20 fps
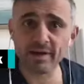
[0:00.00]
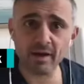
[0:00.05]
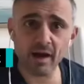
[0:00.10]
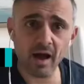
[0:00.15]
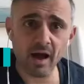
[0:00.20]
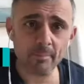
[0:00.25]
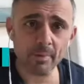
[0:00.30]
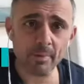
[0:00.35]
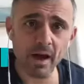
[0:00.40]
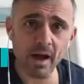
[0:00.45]

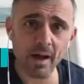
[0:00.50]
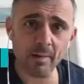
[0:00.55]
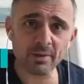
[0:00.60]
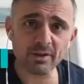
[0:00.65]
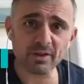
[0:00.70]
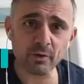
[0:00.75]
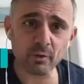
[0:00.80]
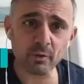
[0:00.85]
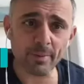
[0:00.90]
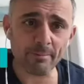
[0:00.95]
I'm a
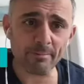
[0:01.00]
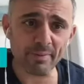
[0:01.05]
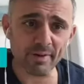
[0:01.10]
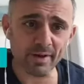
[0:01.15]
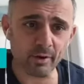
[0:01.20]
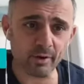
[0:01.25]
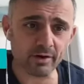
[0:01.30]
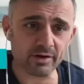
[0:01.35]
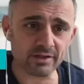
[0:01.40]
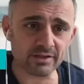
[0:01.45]
little bit
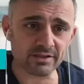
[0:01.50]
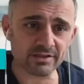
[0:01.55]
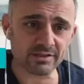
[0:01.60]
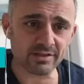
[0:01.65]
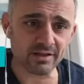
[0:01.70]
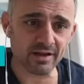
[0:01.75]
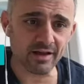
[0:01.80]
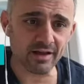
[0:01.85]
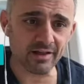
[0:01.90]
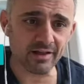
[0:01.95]
bitter because
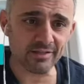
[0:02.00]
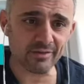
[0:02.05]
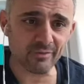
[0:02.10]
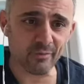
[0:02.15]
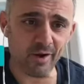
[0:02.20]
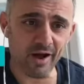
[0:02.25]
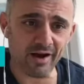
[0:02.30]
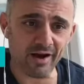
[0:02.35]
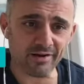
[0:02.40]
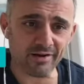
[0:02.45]
the
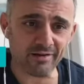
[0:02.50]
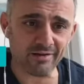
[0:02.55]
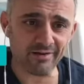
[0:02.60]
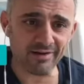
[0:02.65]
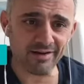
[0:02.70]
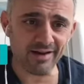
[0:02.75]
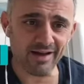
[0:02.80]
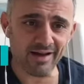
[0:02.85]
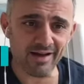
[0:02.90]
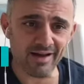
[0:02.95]
Rocker
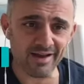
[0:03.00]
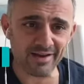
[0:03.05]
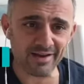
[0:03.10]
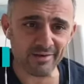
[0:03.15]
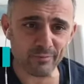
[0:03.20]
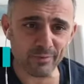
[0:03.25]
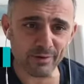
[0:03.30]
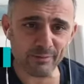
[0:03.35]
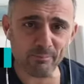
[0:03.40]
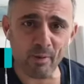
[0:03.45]
and I,
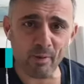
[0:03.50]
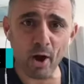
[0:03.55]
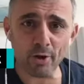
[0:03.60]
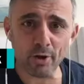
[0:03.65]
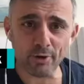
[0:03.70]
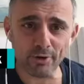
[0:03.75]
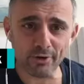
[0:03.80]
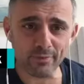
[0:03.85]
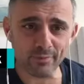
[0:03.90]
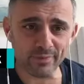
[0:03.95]
we
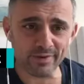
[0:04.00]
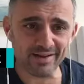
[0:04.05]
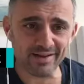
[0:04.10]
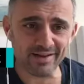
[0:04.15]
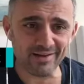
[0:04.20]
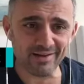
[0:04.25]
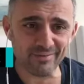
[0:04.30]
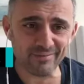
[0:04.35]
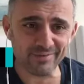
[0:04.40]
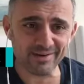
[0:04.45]
puttered. We
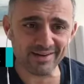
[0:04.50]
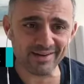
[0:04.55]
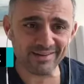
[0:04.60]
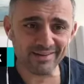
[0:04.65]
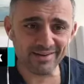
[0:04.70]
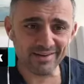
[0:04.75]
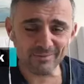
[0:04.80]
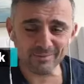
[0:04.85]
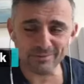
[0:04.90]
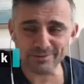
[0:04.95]

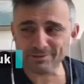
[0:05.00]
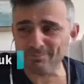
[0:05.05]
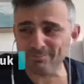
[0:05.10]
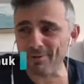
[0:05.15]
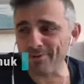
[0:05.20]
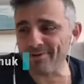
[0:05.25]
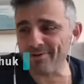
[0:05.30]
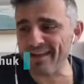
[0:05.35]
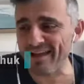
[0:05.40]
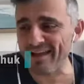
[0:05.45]

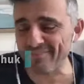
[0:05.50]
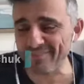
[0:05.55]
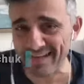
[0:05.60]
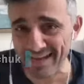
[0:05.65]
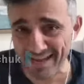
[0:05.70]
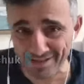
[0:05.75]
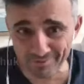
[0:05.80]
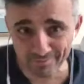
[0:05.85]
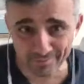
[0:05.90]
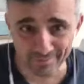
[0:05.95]
sputtered down the
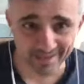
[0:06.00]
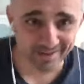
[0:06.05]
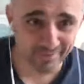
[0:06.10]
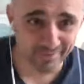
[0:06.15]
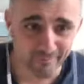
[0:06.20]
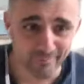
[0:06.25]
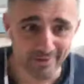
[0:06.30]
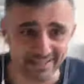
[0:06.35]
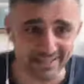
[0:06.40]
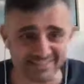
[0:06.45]
end. We had a
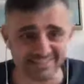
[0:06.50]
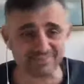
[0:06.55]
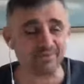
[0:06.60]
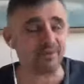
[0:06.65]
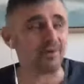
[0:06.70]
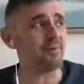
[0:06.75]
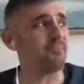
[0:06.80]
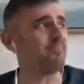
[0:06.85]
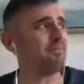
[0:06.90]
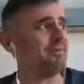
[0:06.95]
great
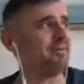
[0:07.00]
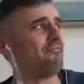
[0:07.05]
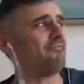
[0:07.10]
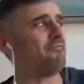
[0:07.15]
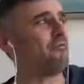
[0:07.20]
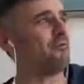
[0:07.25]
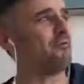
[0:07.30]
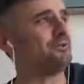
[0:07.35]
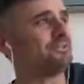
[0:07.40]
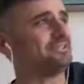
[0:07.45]
start, but
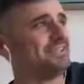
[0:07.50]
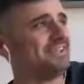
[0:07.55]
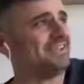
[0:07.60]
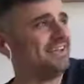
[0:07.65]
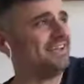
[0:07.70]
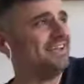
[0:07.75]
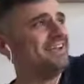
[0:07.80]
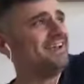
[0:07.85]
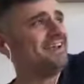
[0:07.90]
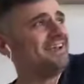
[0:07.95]

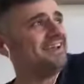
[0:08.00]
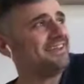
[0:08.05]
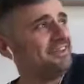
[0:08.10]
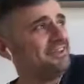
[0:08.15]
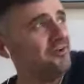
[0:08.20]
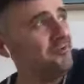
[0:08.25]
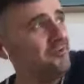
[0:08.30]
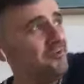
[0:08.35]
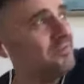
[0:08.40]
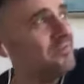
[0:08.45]
unfortunately,
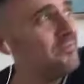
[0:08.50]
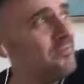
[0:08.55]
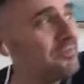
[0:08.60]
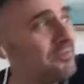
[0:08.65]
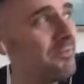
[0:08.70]
you know, with my